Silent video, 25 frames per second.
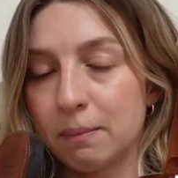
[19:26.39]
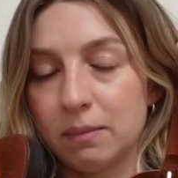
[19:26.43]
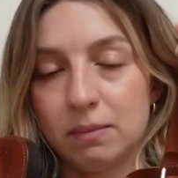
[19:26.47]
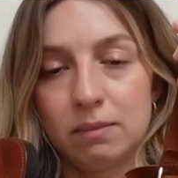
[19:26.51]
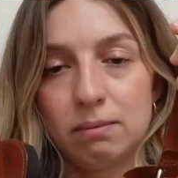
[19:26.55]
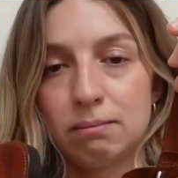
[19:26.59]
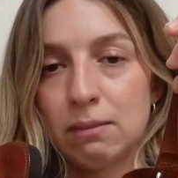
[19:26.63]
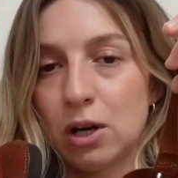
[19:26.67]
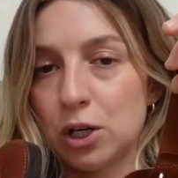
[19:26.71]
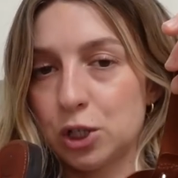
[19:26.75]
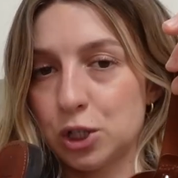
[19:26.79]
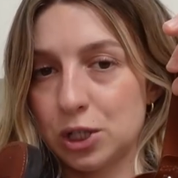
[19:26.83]

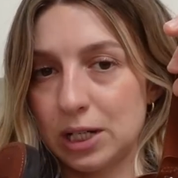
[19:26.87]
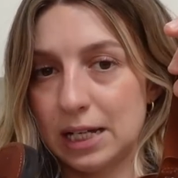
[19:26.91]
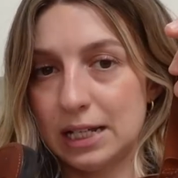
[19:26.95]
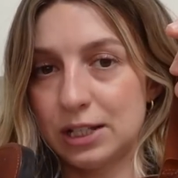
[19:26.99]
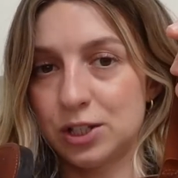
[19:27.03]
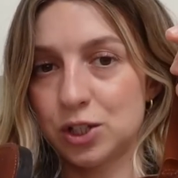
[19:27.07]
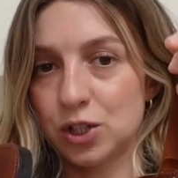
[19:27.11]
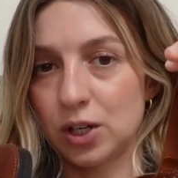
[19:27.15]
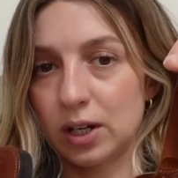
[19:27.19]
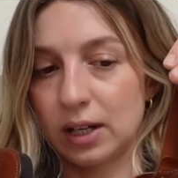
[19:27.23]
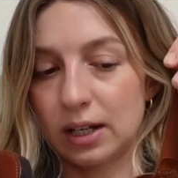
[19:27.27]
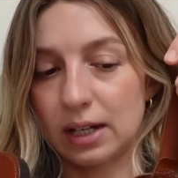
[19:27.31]
much less
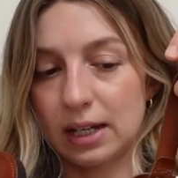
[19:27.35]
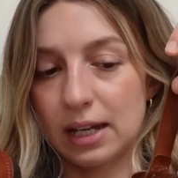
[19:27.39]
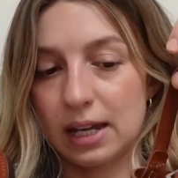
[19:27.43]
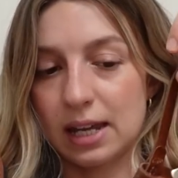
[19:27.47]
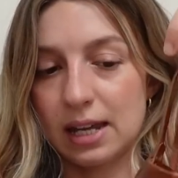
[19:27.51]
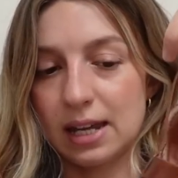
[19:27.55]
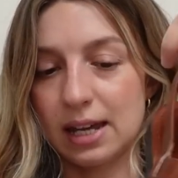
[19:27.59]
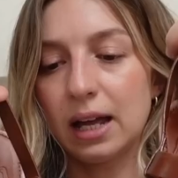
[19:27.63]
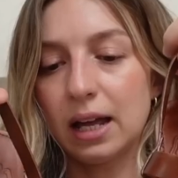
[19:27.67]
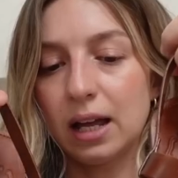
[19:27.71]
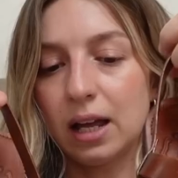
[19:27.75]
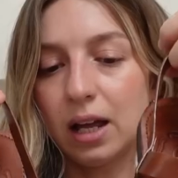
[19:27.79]

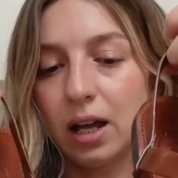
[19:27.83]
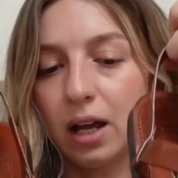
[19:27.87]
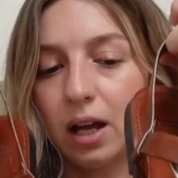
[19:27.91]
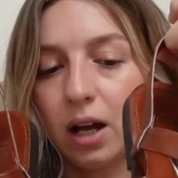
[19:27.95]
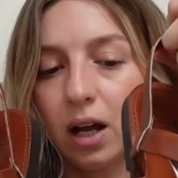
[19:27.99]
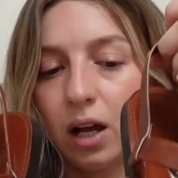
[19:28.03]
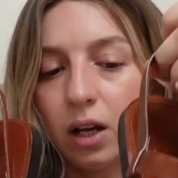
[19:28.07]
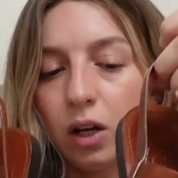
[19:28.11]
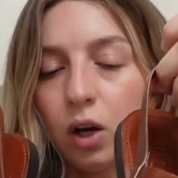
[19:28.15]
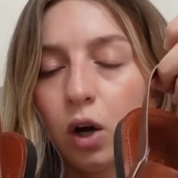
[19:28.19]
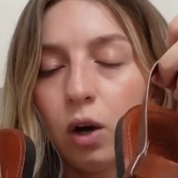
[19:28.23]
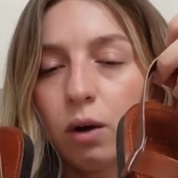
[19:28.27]
chunky,
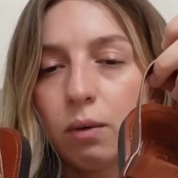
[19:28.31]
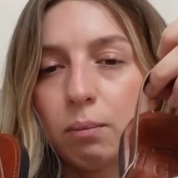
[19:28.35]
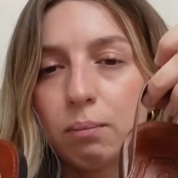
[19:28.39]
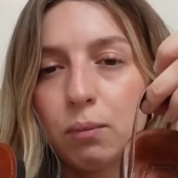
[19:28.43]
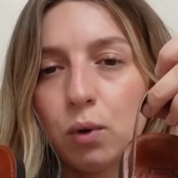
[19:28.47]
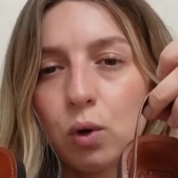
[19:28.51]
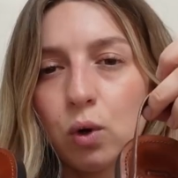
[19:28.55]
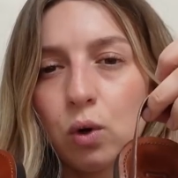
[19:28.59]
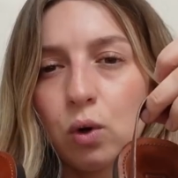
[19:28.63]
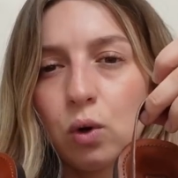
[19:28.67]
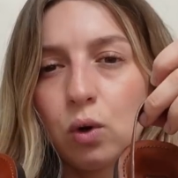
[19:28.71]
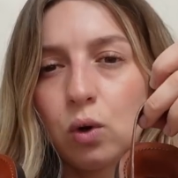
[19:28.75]
a lot
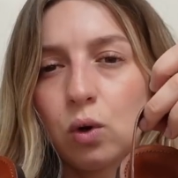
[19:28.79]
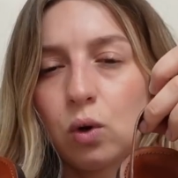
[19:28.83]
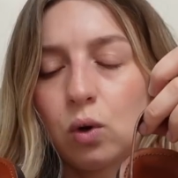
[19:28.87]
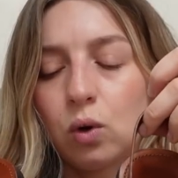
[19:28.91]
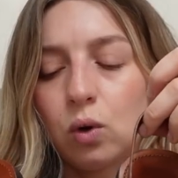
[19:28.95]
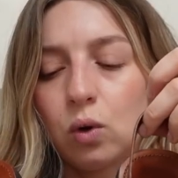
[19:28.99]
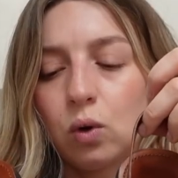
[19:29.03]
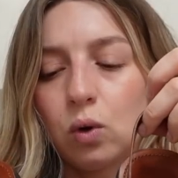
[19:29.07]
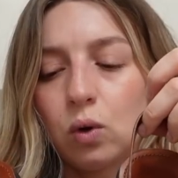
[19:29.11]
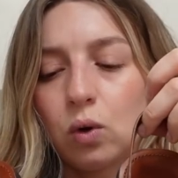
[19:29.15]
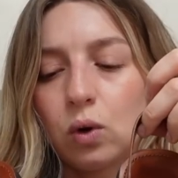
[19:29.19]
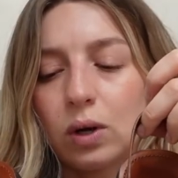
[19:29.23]

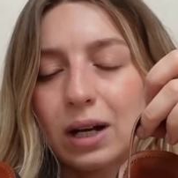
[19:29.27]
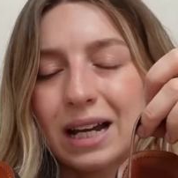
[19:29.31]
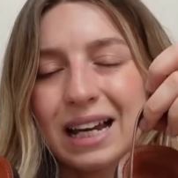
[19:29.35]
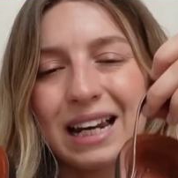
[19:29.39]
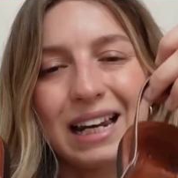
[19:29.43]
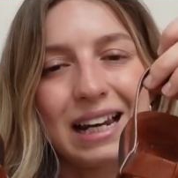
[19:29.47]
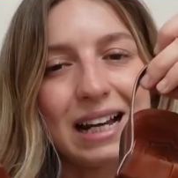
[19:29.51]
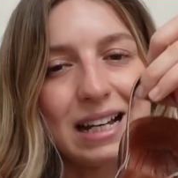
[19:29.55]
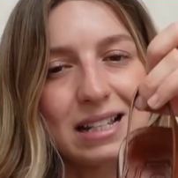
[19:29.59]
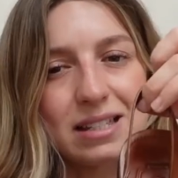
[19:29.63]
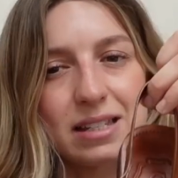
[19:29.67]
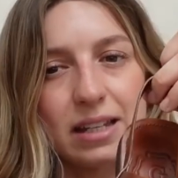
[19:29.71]
more
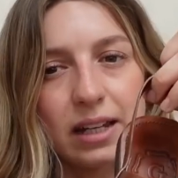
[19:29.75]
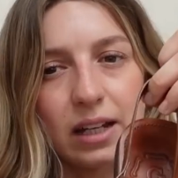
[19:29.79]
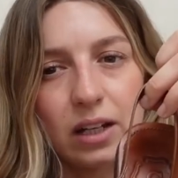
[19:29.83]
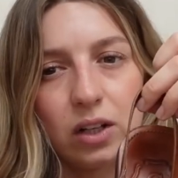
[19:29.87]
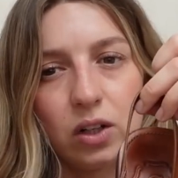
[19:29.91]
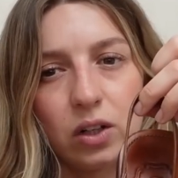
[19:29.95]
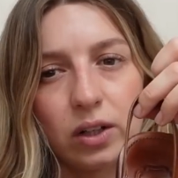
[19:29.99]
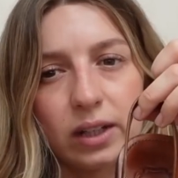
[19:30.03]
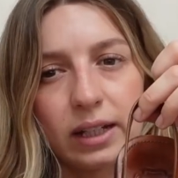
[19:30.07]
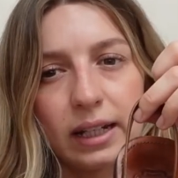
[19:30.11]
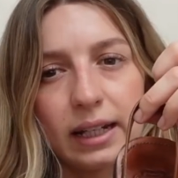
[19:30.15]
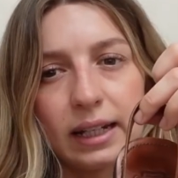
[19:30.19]
classic
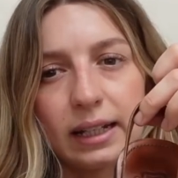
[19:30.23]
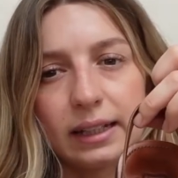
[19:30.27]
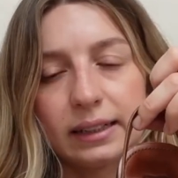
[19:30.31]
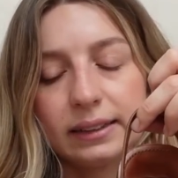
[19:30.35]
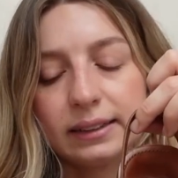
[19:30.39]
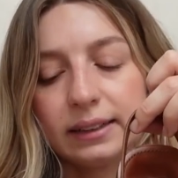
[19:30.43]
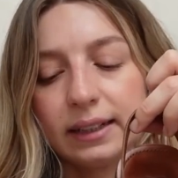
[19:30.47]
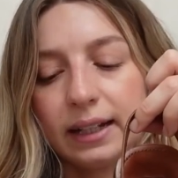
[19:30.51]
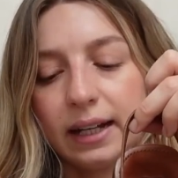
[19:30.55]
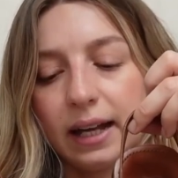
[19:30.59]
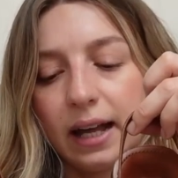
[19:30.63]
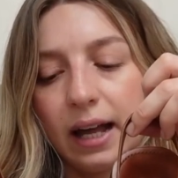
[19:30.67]
looking,
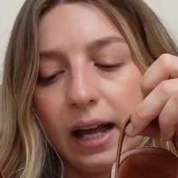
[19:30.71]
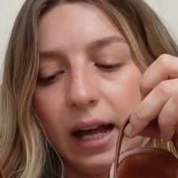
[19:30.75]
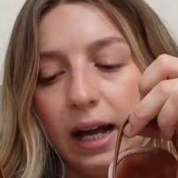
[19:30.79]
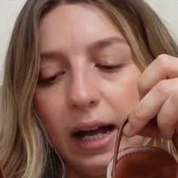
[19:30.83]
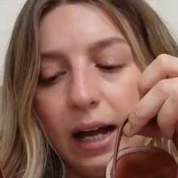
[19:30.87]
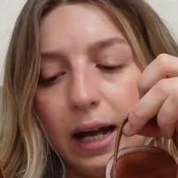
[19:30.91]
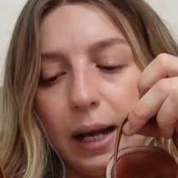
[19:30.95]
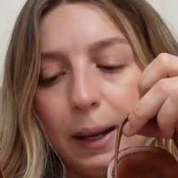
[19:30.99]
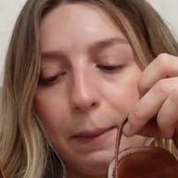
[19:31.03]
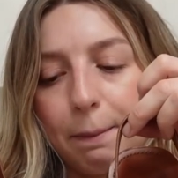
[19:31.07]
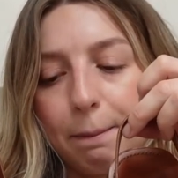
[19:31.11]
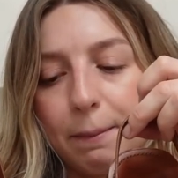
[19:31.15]

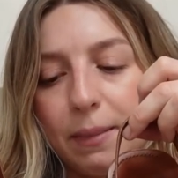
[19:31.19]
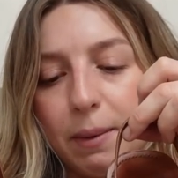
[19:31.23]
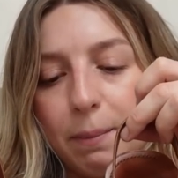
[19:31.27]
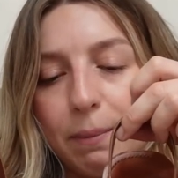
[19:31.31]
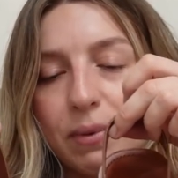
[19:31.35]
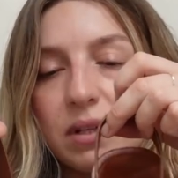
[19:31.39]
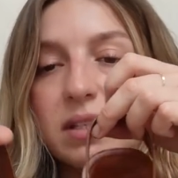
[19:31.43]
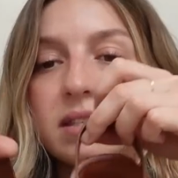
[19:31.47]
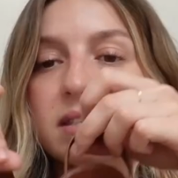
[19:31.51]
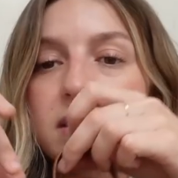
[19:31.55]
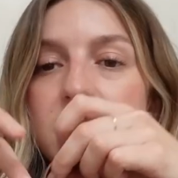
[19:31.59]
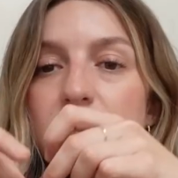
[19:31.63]

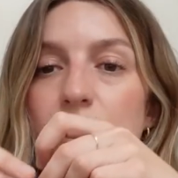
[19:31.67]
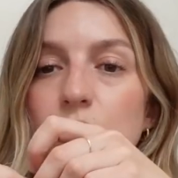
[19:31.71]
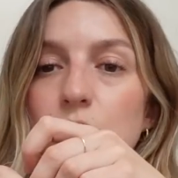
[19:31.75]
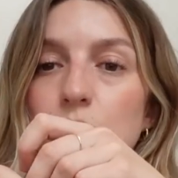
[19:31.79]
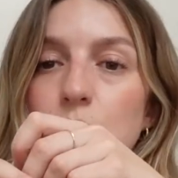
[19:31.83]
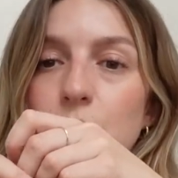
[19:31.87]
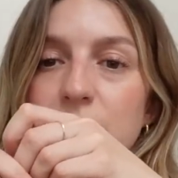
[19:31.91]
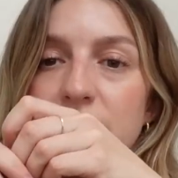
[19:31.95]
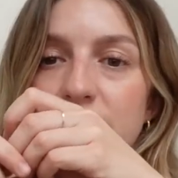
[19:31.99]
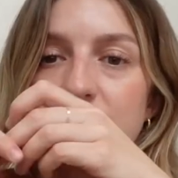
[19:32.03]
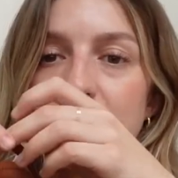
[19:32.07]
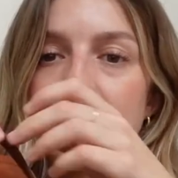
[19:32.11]
but still
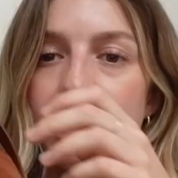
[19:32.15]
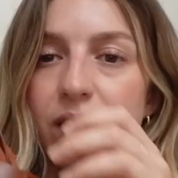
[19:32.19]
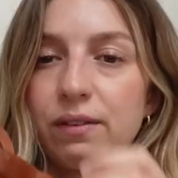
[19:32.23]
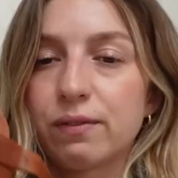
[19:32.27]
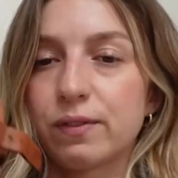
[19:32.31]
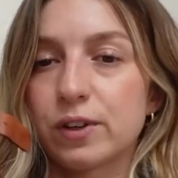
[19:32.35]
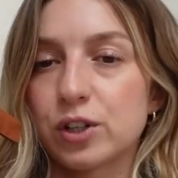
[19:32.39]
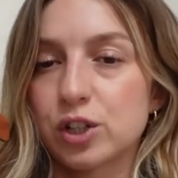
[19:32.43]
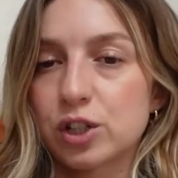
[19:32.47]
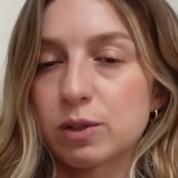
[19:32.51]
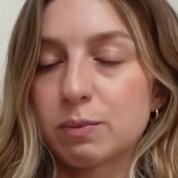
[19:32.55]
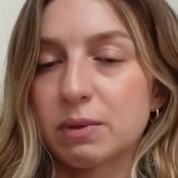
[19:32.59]
with that
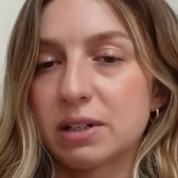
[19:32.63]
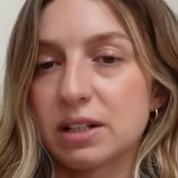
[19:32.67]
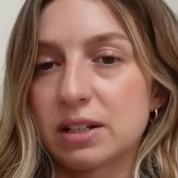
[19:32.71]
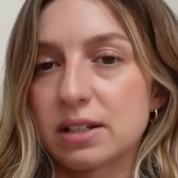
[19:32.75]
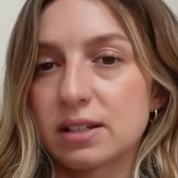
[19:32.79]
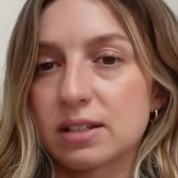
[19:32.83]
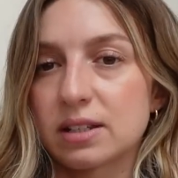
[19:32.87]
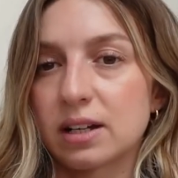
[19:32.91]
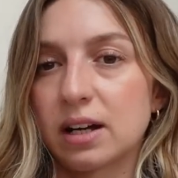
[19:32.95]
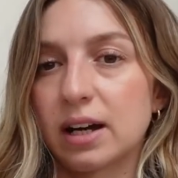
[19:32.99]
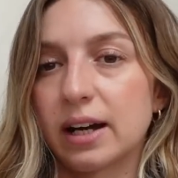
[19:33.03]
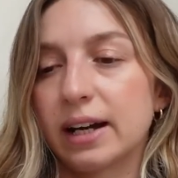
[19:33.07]
fisherman
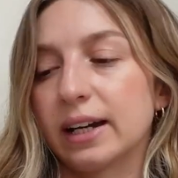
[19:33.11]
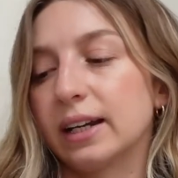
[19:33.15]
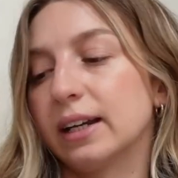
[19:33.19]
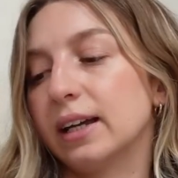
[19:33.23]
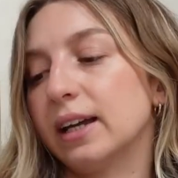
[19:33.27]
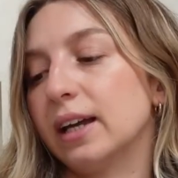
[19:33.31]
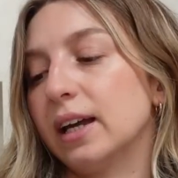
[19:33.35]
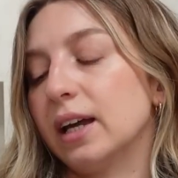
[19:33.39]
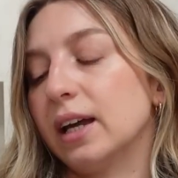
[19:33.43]
design.